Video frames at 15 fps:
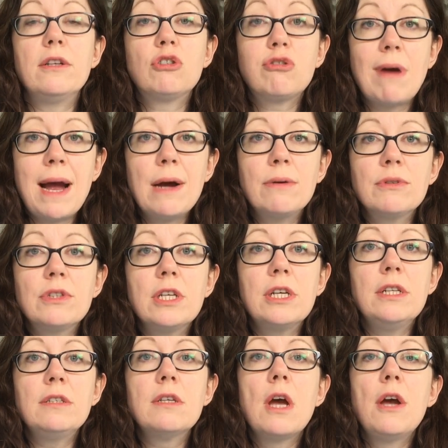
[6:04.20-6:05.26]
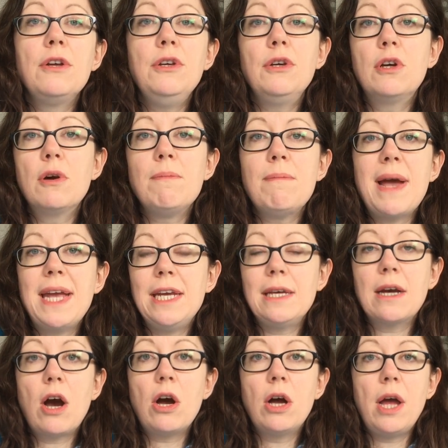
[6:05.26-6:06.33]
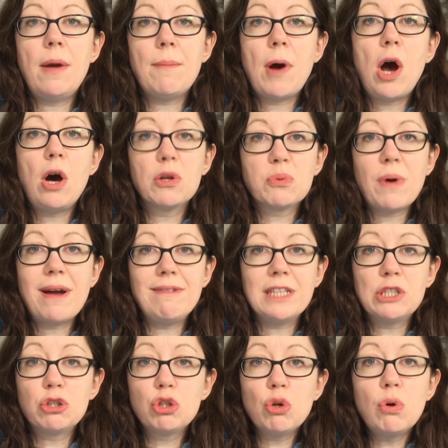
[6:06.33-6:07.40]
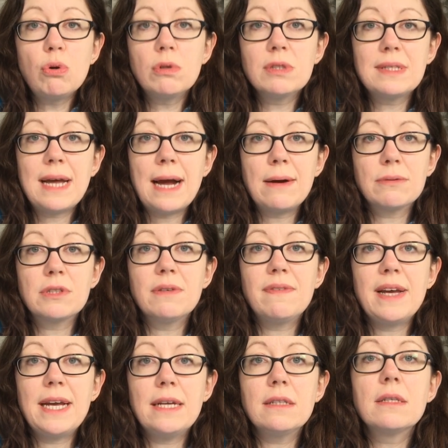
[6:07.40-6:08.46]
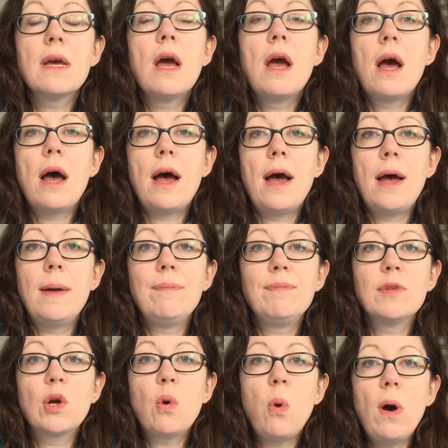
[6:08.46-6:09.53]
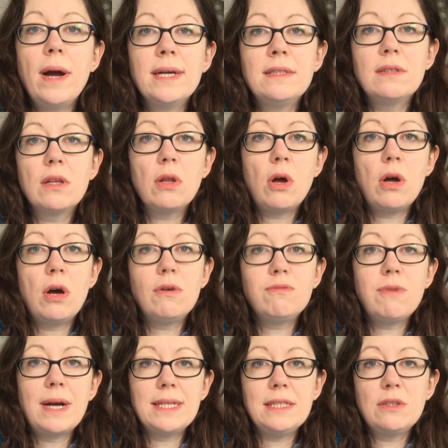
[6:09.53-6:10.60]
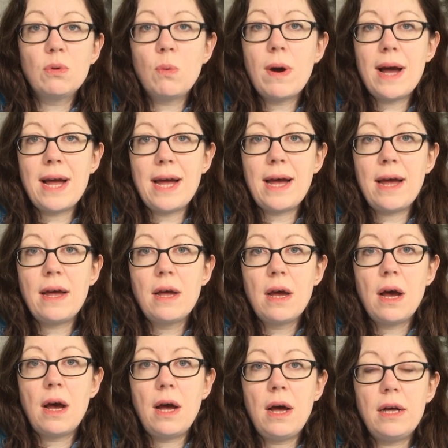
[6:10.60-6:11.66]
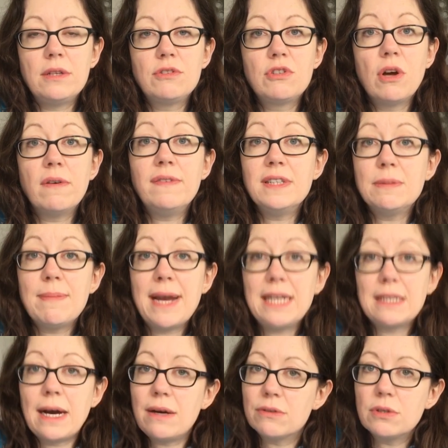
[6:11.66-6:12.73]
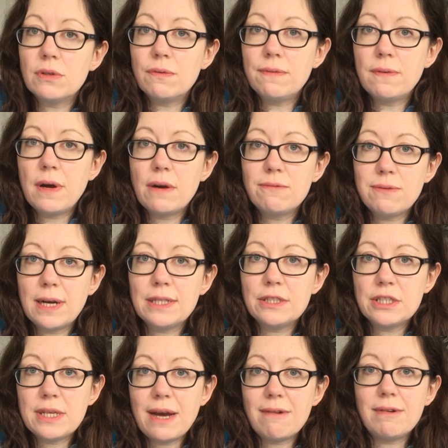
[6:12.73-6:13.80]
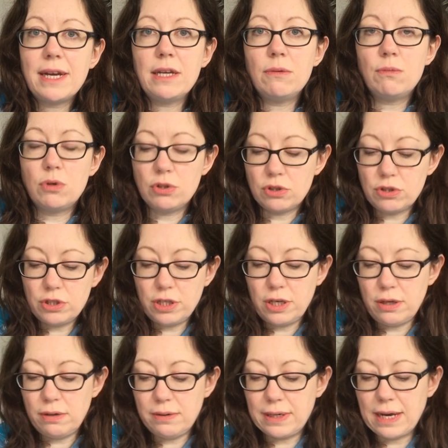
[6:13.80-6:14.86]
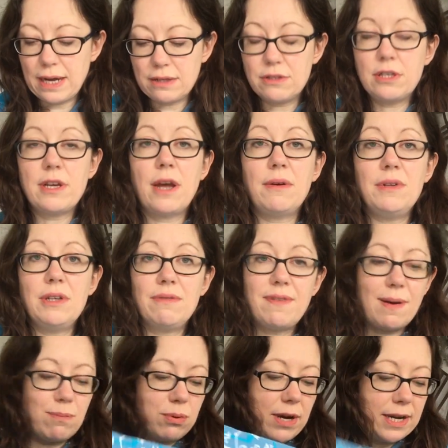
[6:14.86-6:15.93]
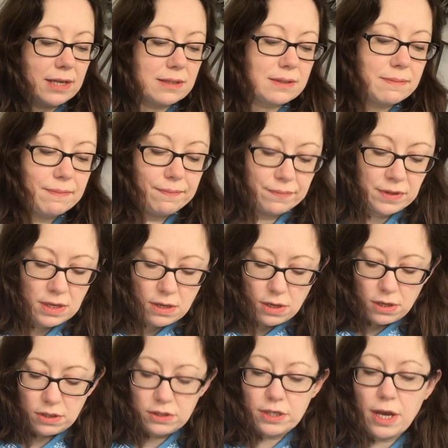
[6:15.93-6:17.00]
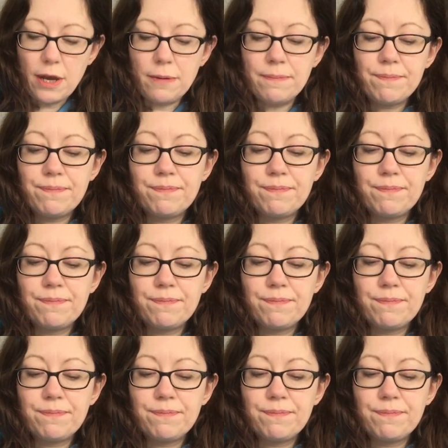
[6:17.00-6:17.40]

trousers. You can make hard wearing shorts out of it. Quite a lot of ready to wear stuff is made out of French terry once you get to know your fabrics. So